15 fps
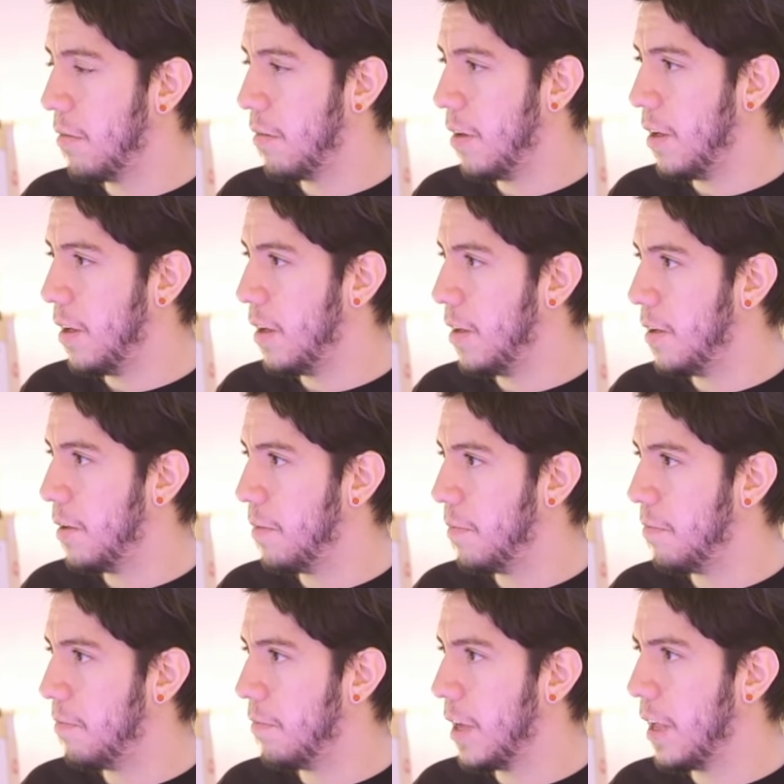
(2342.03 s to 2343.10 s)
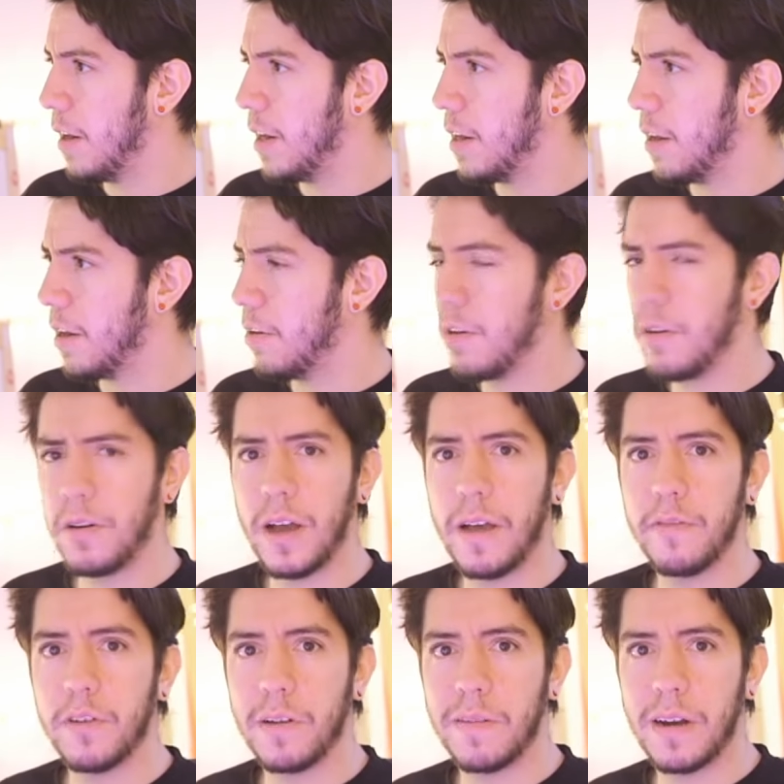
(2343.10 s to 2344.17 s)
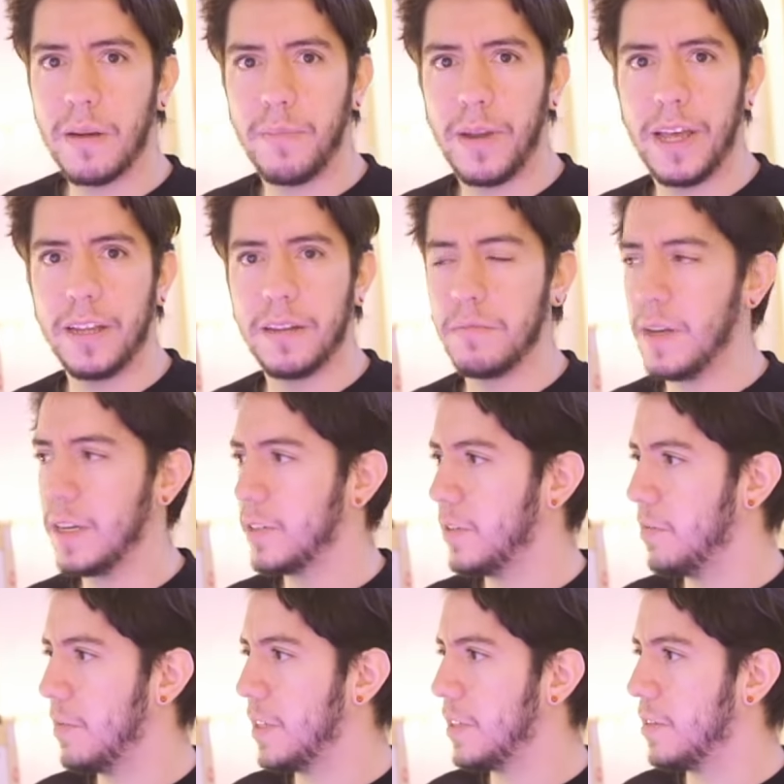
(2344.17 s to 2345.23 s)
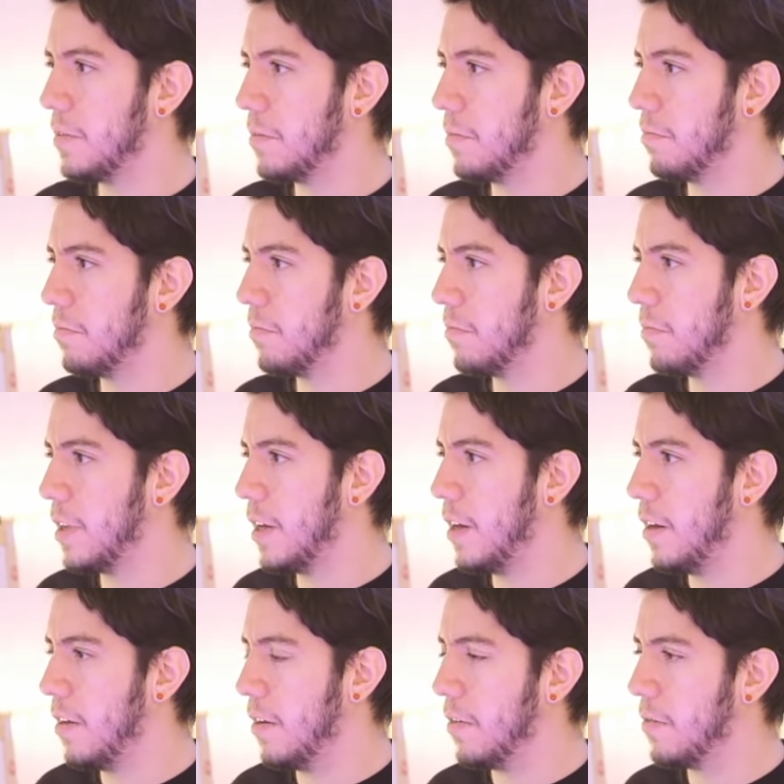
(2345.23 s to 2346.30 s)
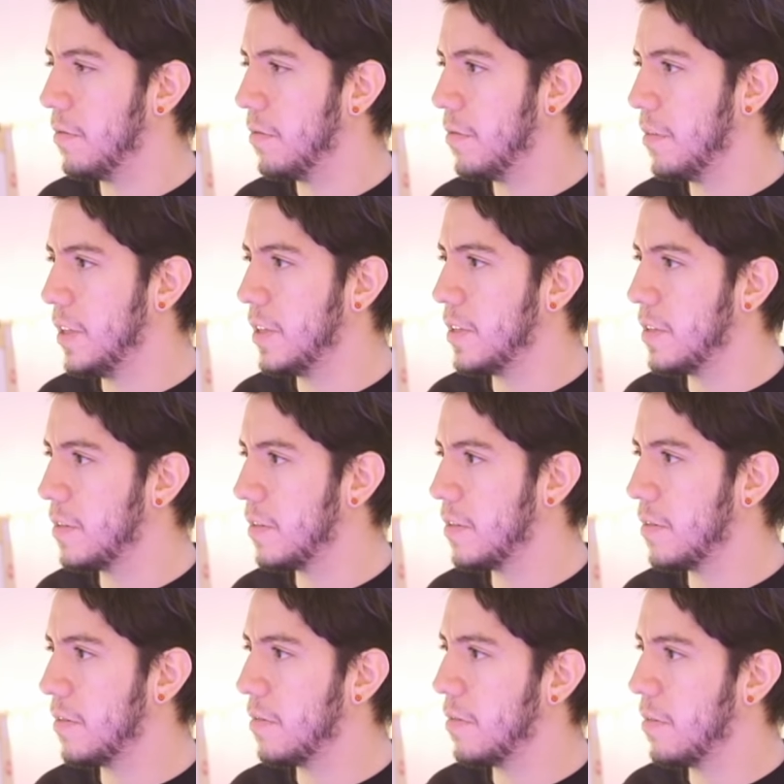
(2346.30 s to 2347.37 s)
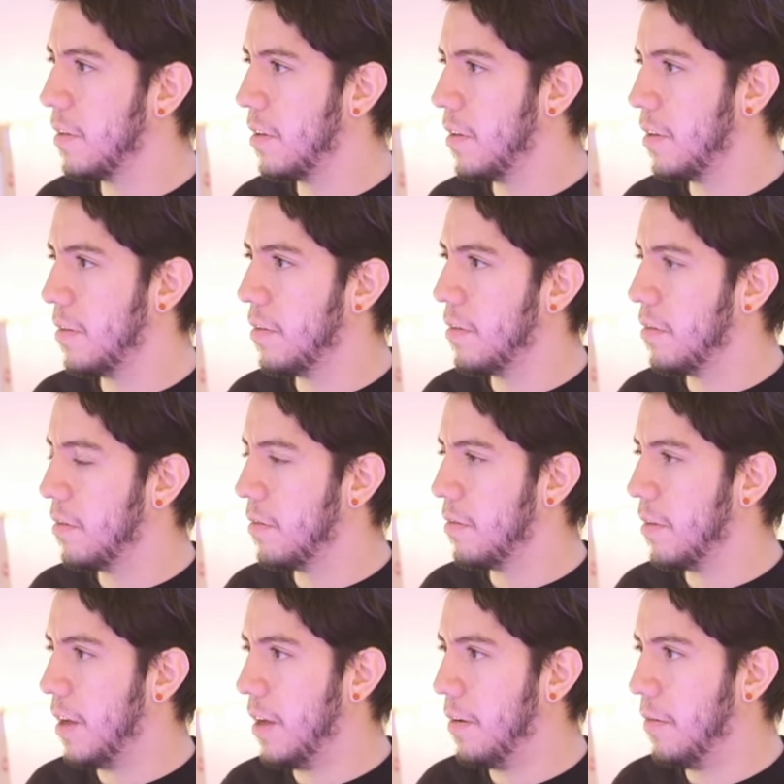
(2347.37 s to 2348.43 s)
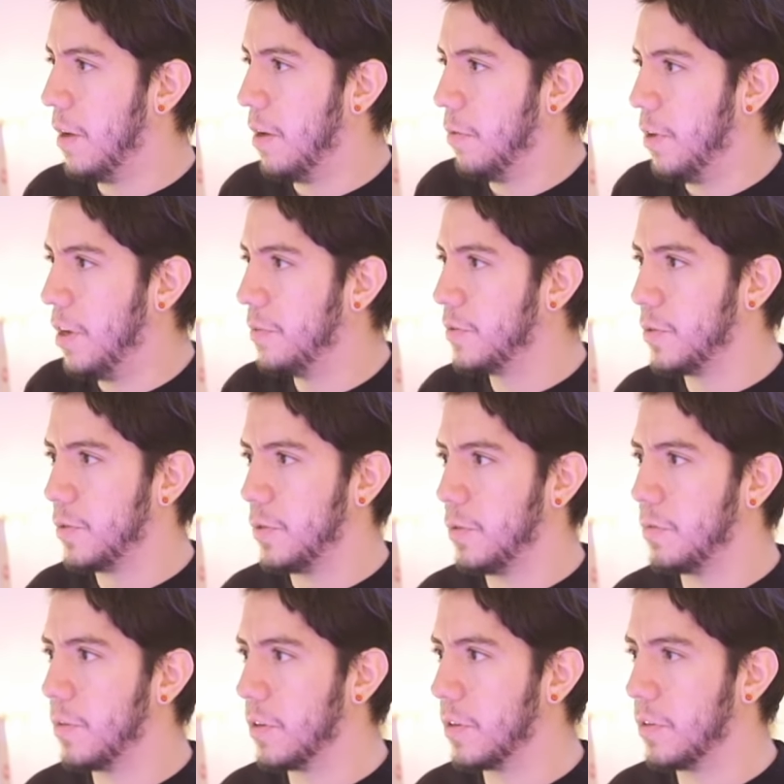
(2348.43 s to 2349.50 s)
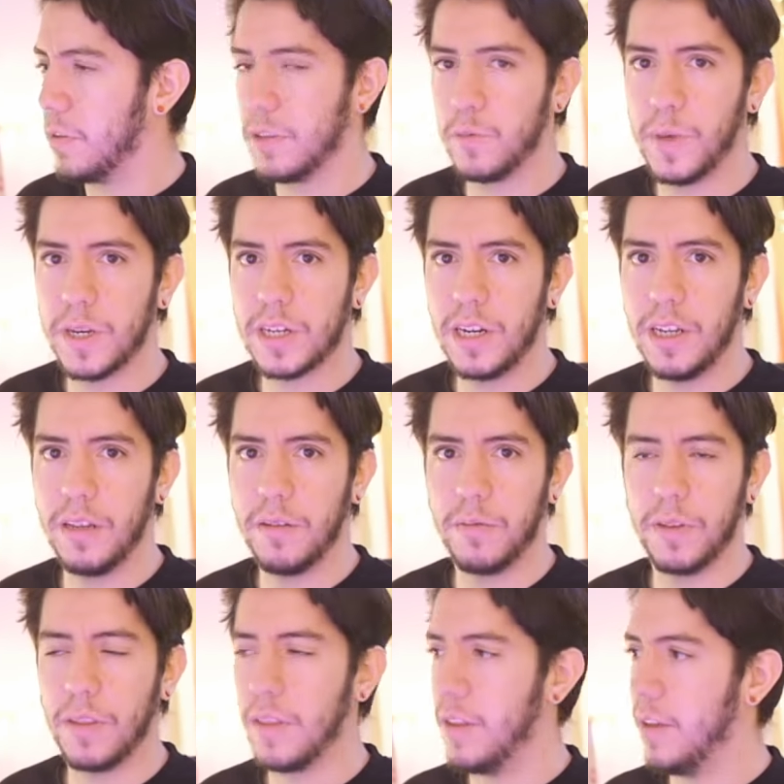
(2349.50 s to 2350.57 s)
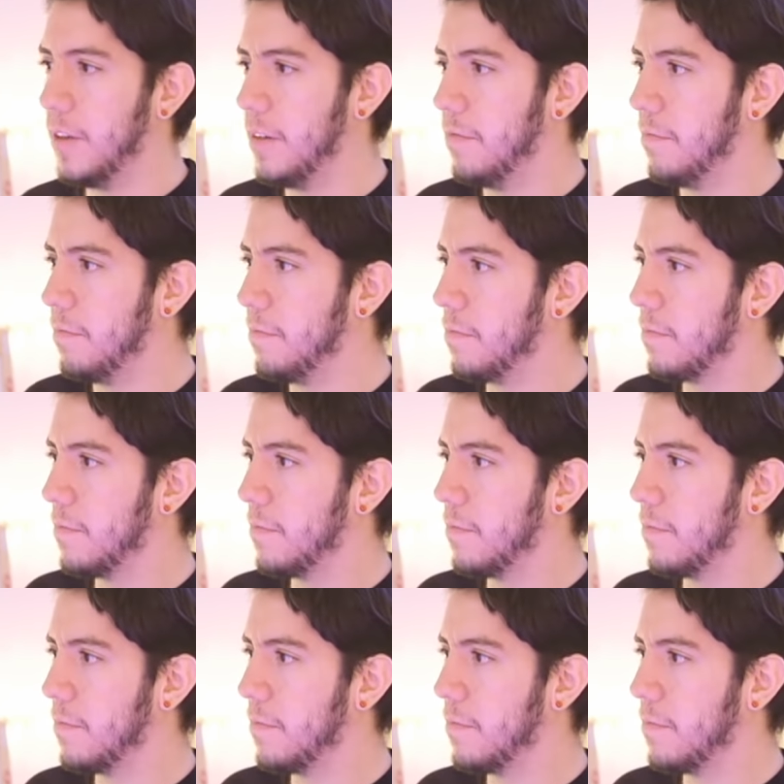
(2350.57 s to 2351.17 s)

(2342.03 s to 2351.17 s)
I don't know. Have you ever applied, Master? I don't know. It's I would love to work on, especially with the